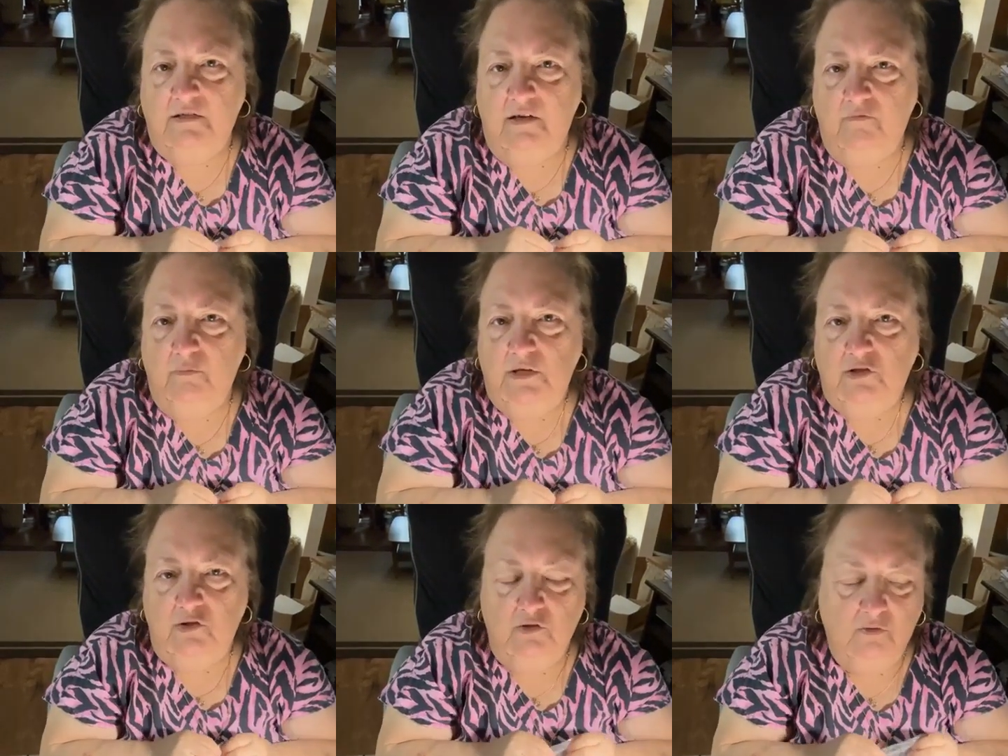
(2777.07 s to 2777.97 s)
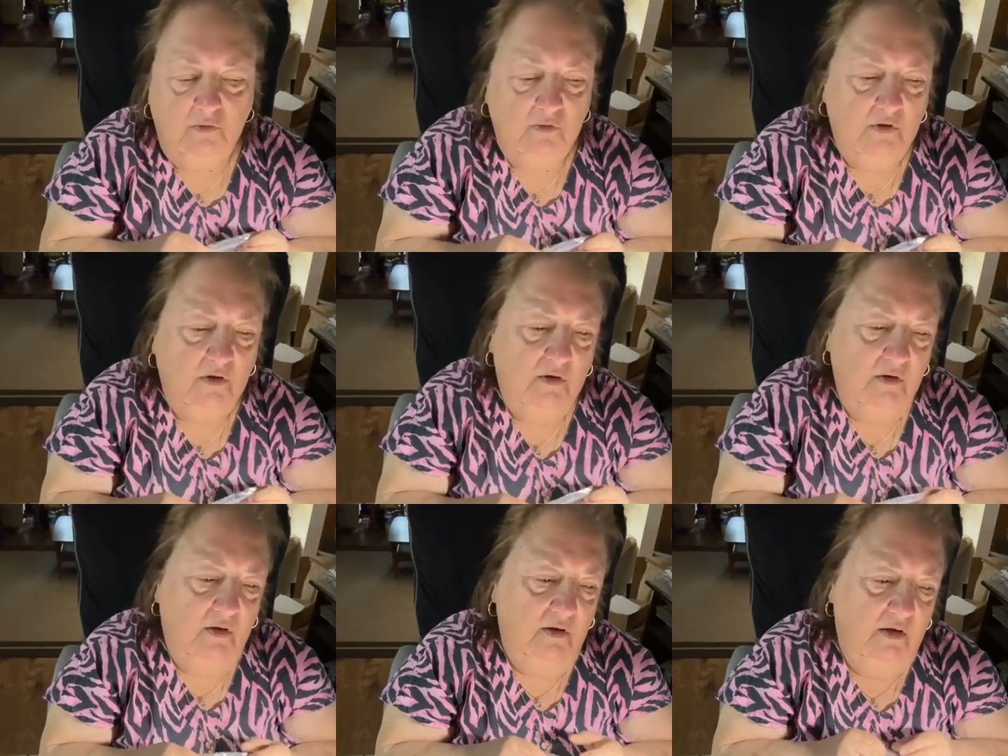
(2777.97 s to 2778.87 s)
because I've missed you,
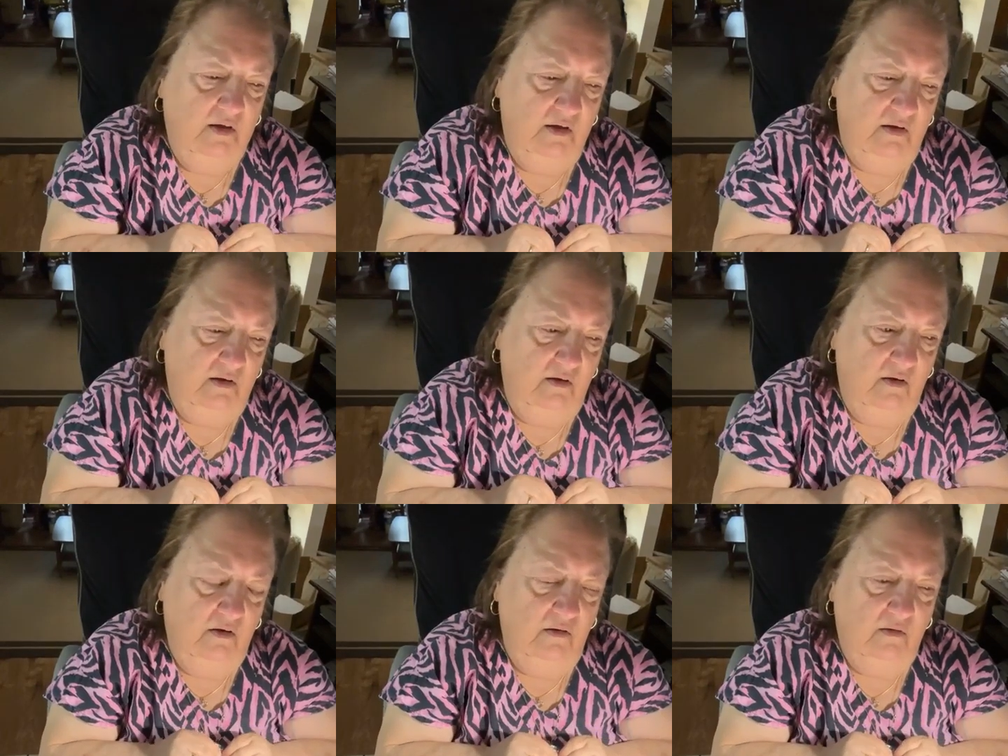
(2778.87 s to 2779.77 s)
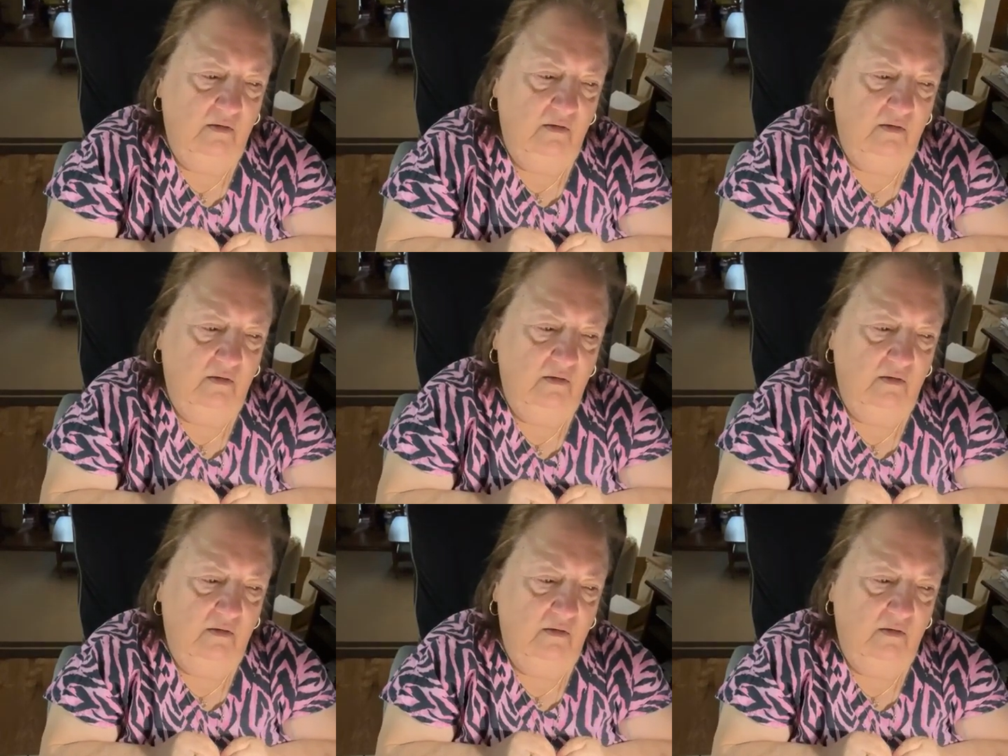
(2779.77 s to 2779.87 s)
and